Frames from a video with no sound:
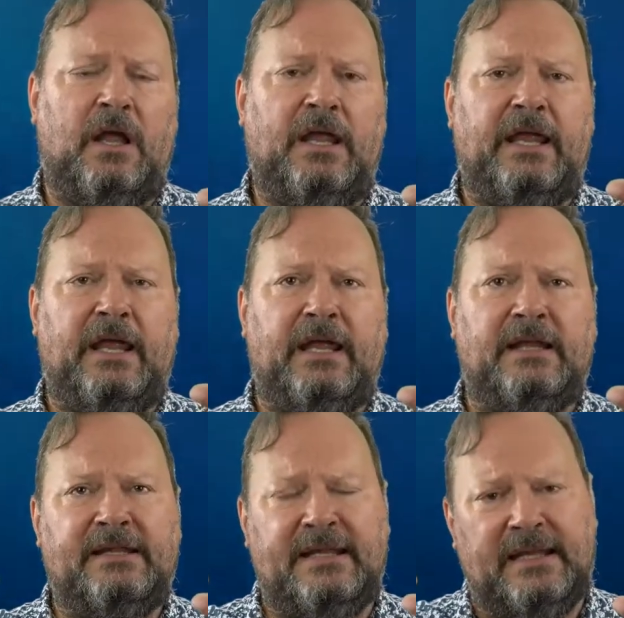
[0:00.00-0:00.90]
uh,
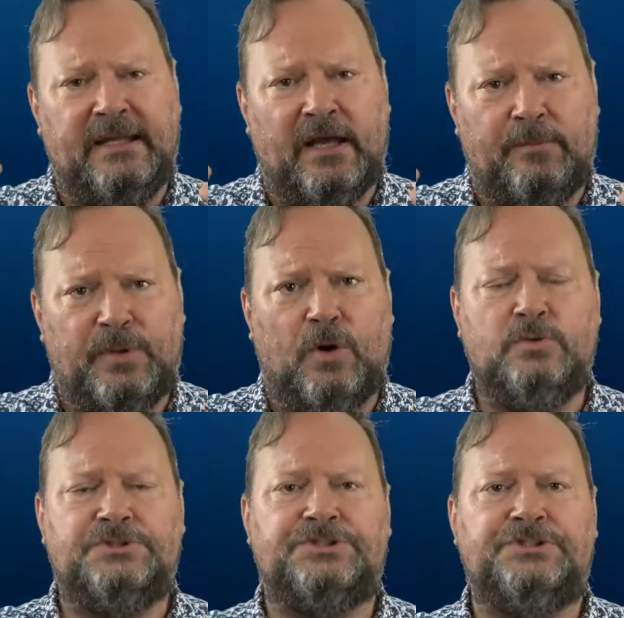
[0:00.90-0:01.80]
the
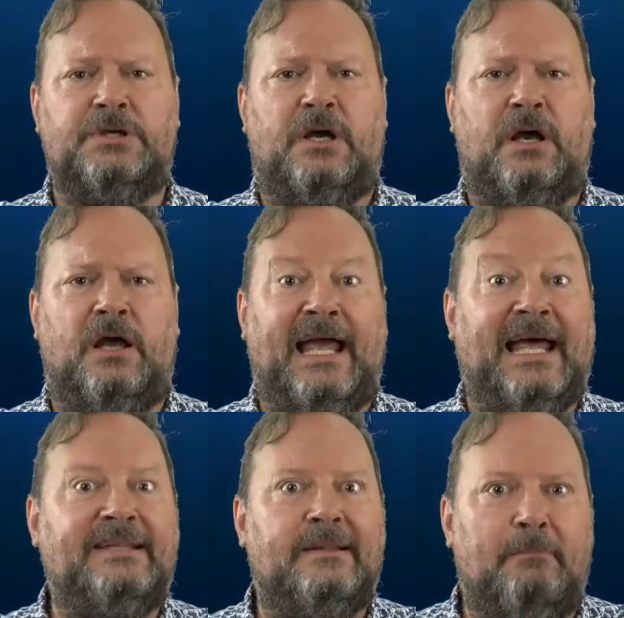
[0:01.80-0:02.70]
approach
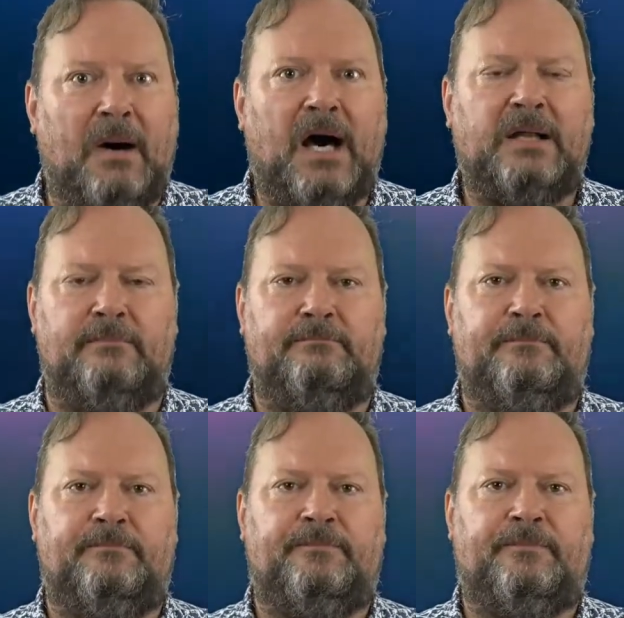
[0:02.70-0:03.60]
at the bottom
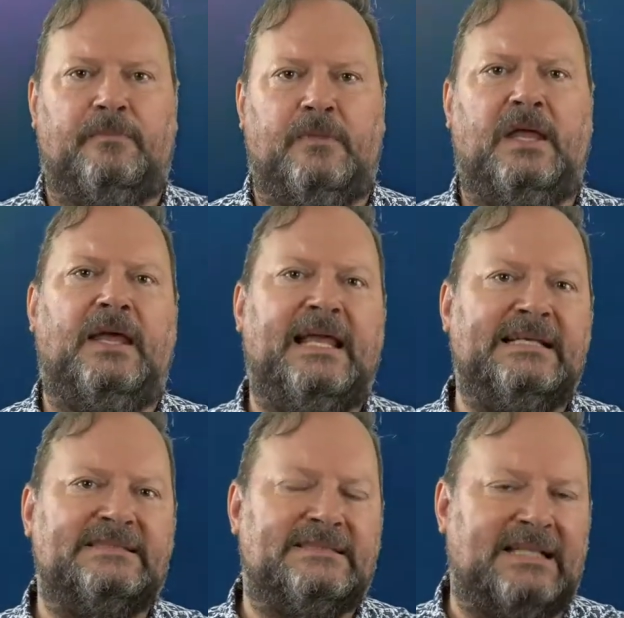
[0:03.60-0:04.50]
uh,
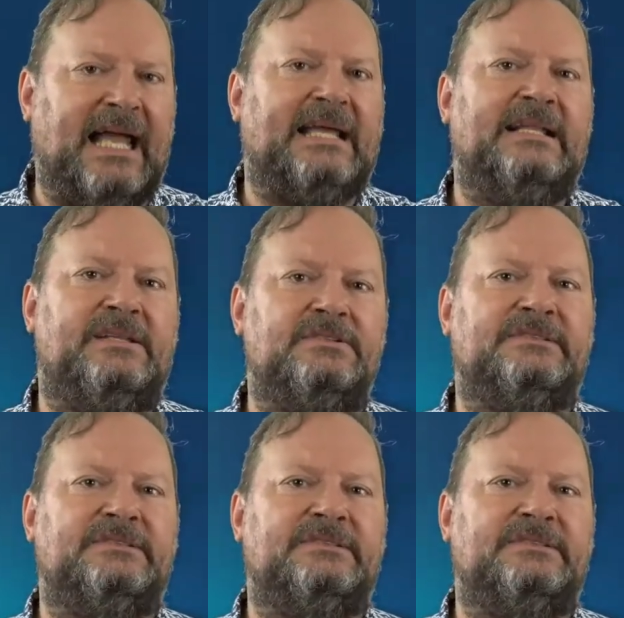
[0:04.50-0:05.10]
is likely to